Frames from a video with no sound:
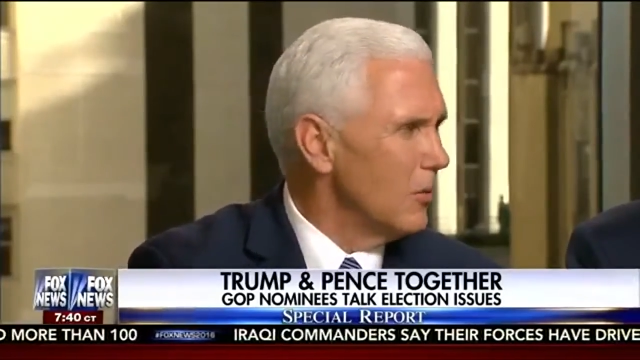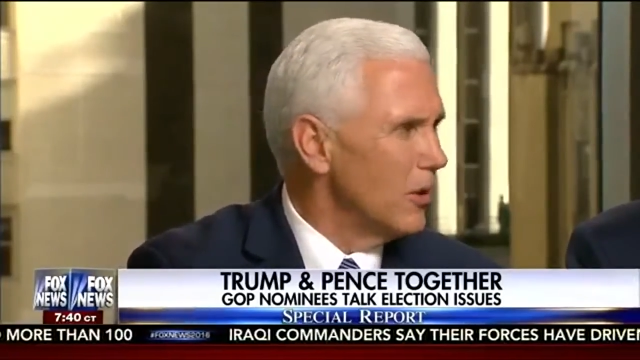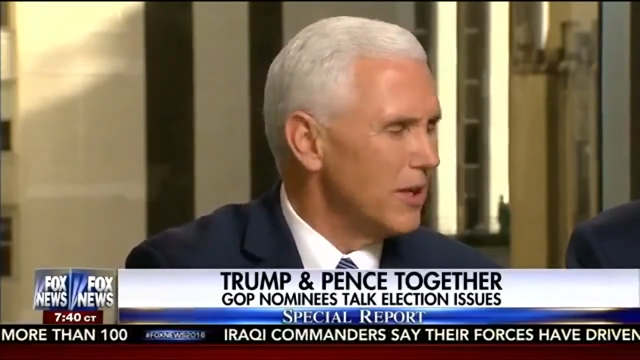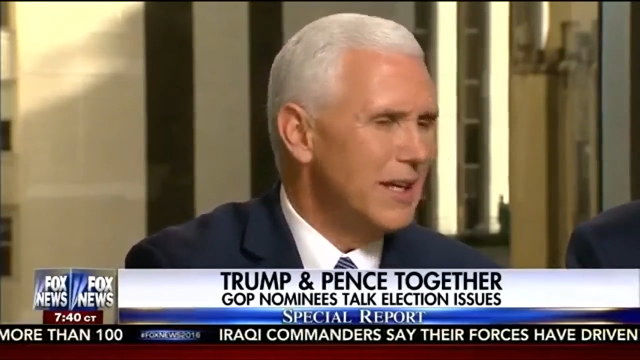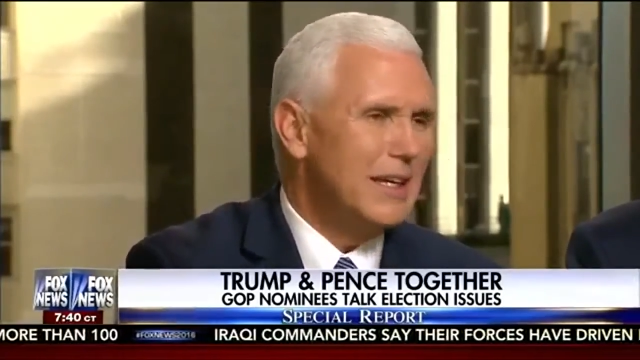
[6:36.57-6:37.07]

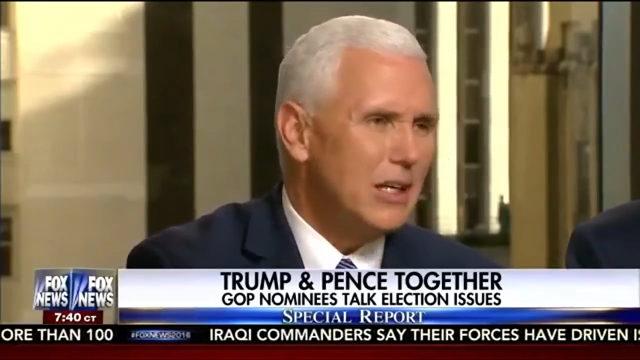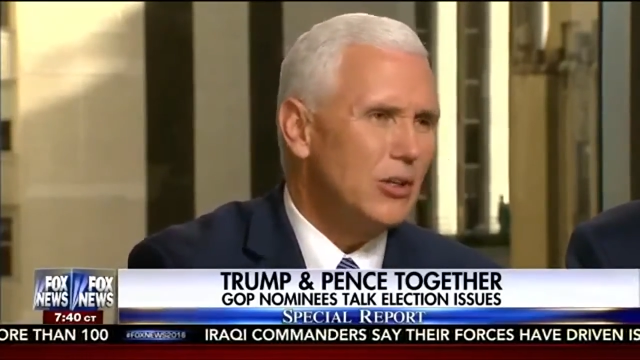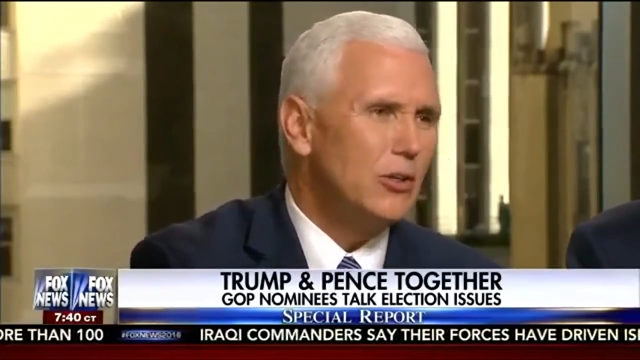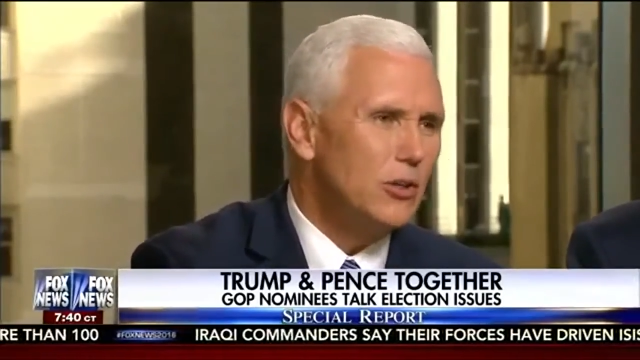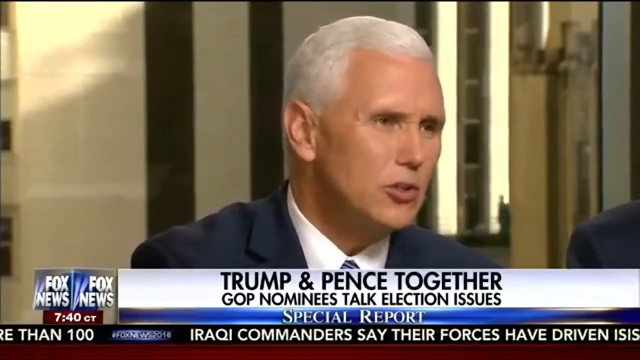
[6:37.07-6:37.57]
what a
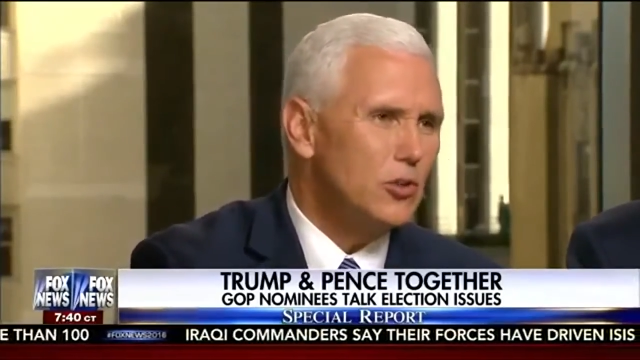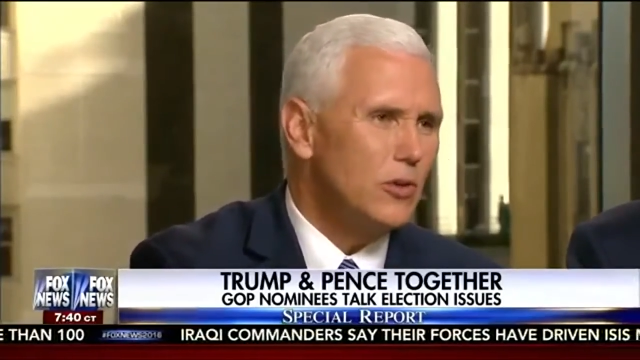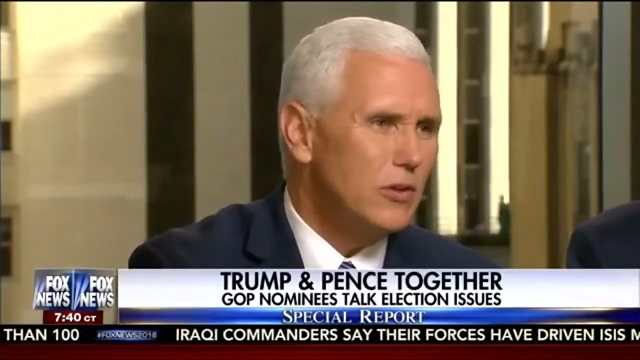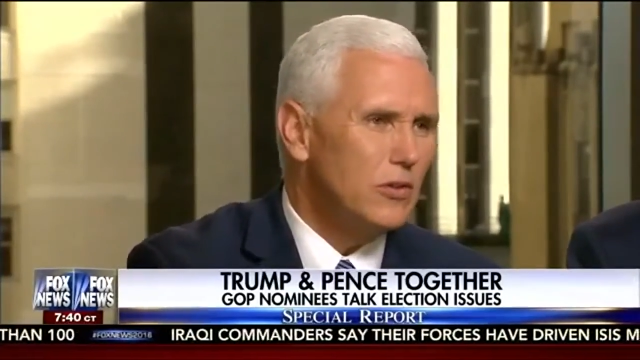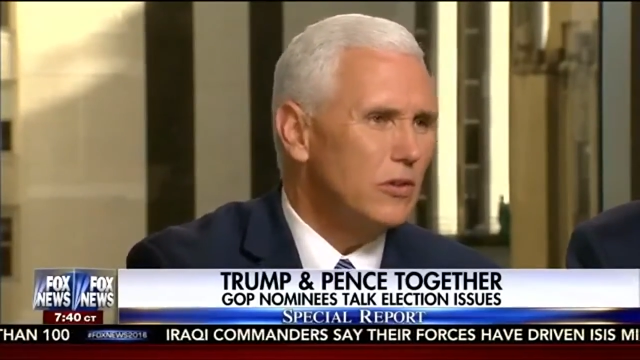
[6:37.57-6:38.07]
clear
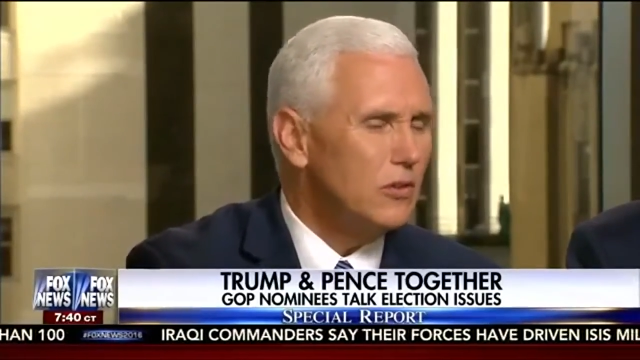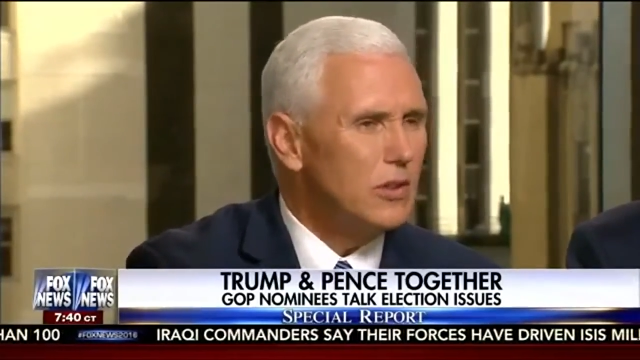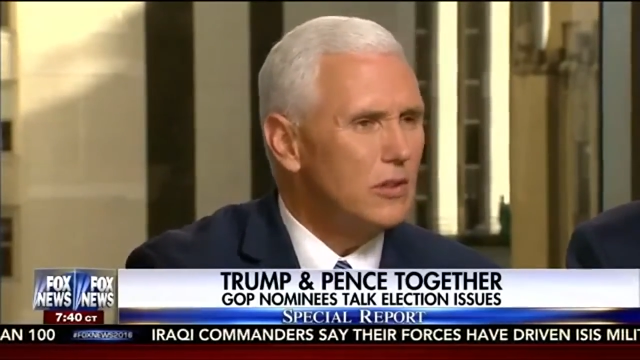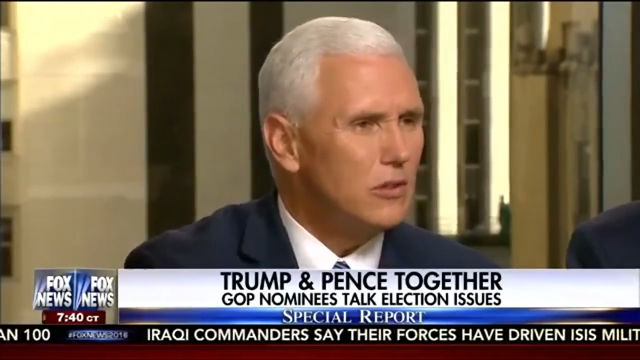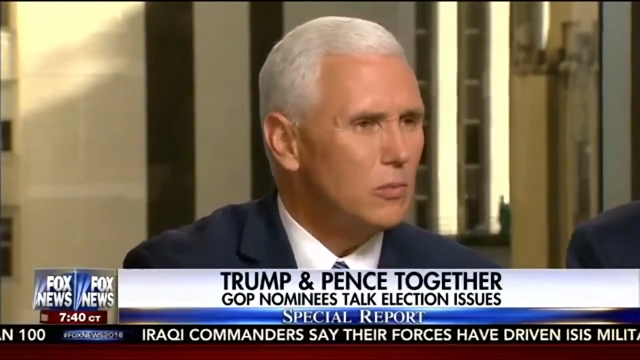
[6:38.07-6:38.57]
choice
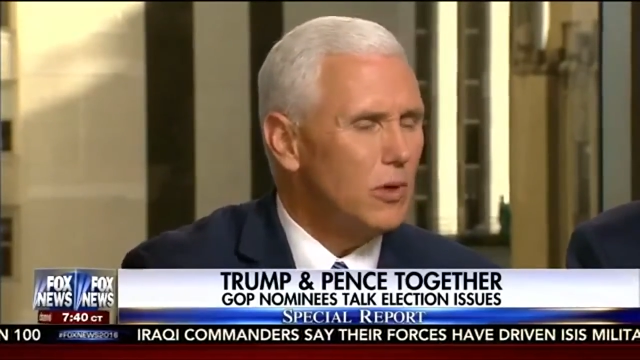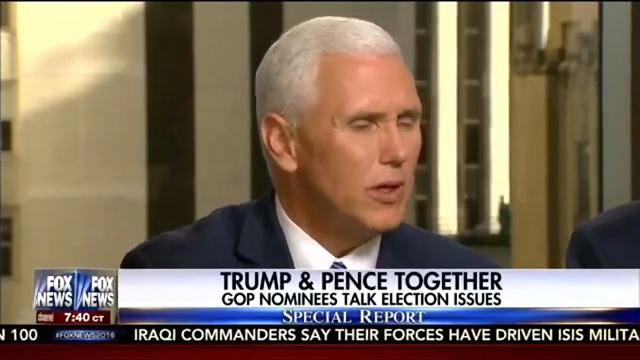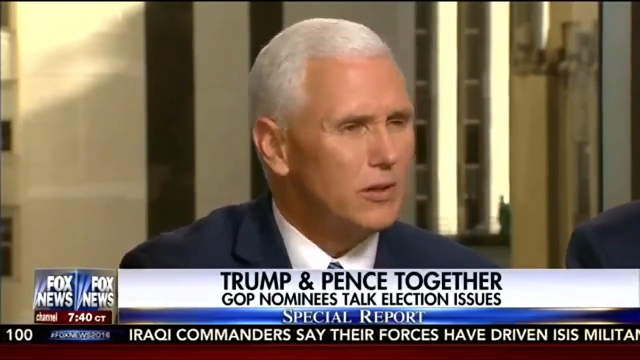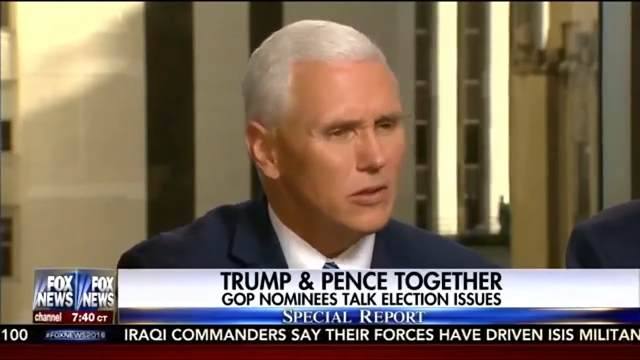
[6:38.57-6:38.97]
this is, Brett.